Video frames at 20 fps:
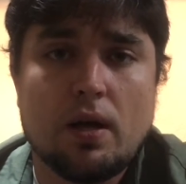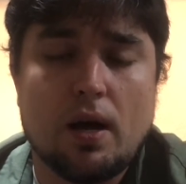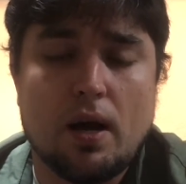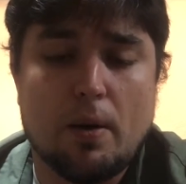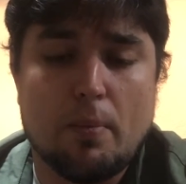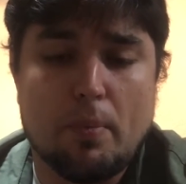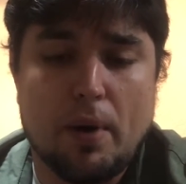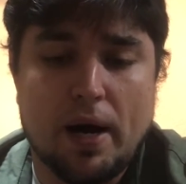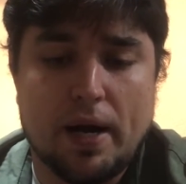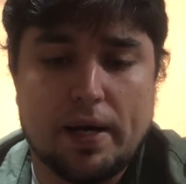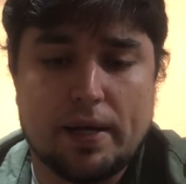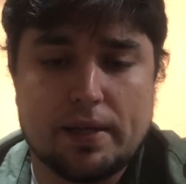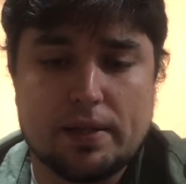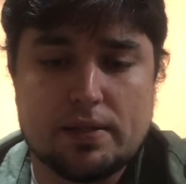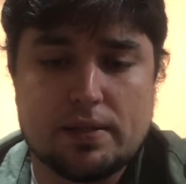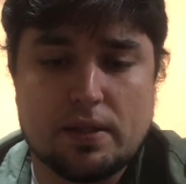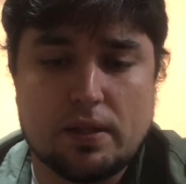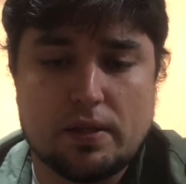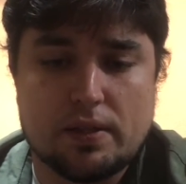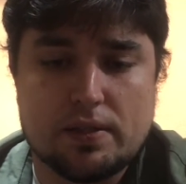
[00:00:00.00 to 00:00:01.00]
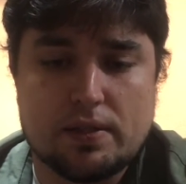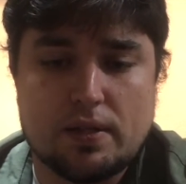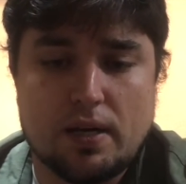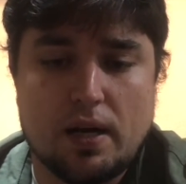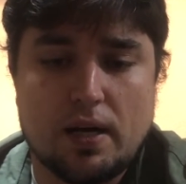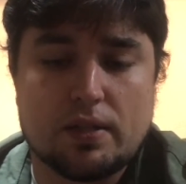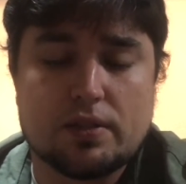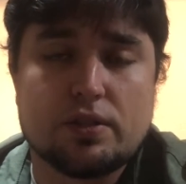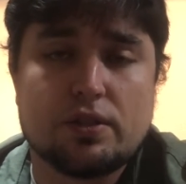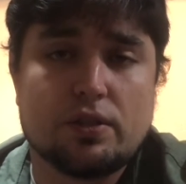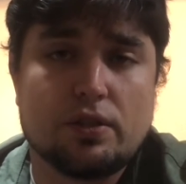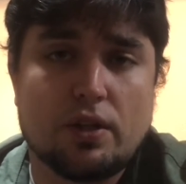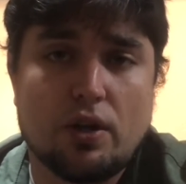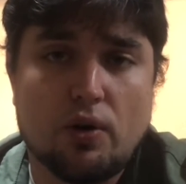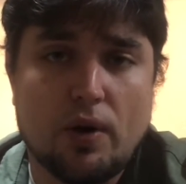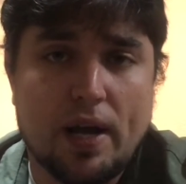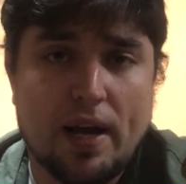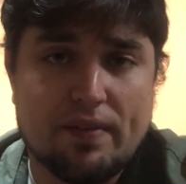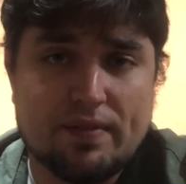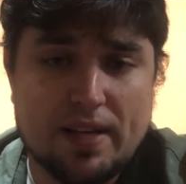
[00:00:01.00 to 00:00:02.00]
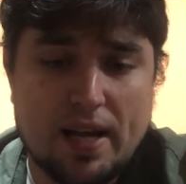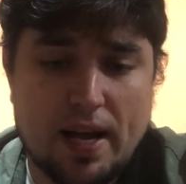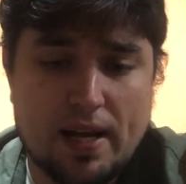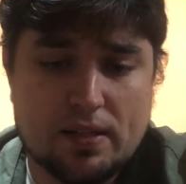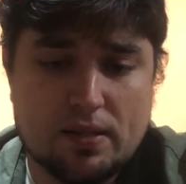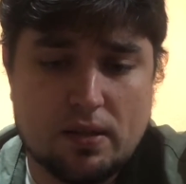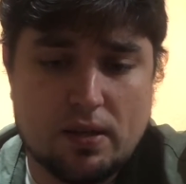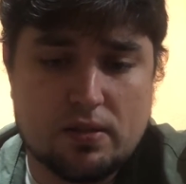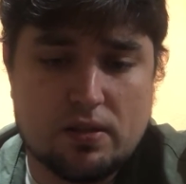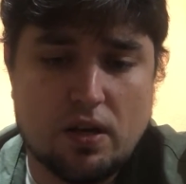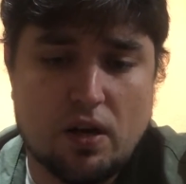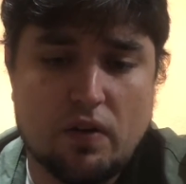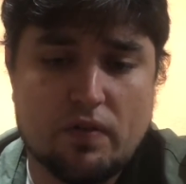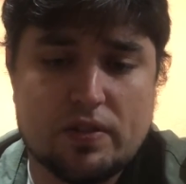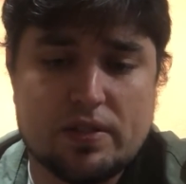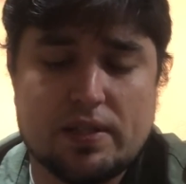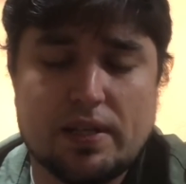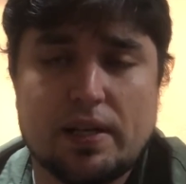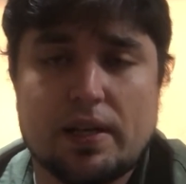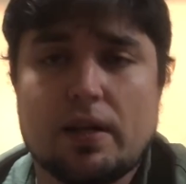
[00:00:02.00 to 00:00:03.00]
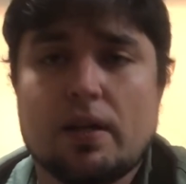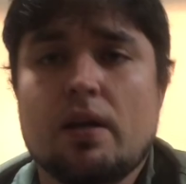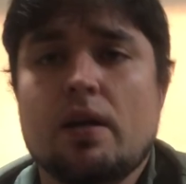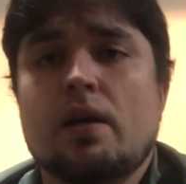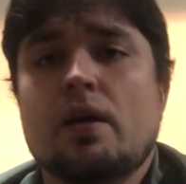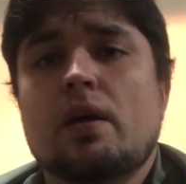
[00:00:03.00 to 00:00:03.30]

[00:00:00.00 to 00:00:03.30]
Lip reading: buying and selling stocks. You don't have tax loss harvesting.